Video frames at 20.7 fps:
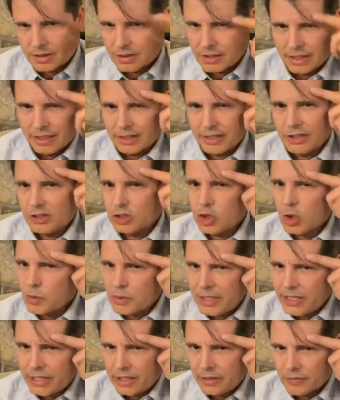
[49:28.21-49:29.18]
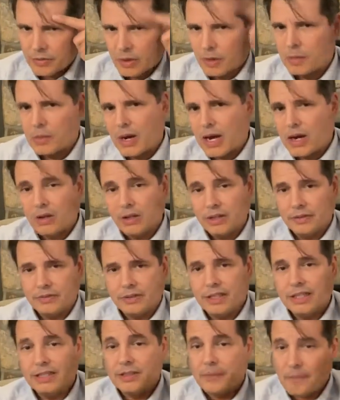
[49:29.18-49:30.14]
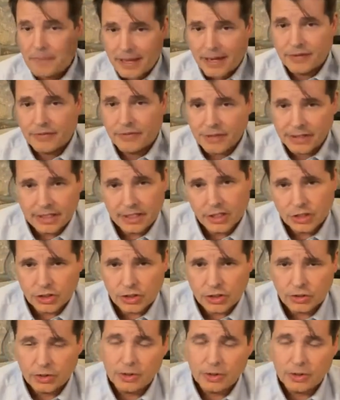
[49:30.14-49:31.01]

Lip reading: There's no need for a brow lift. It's a benefit issue.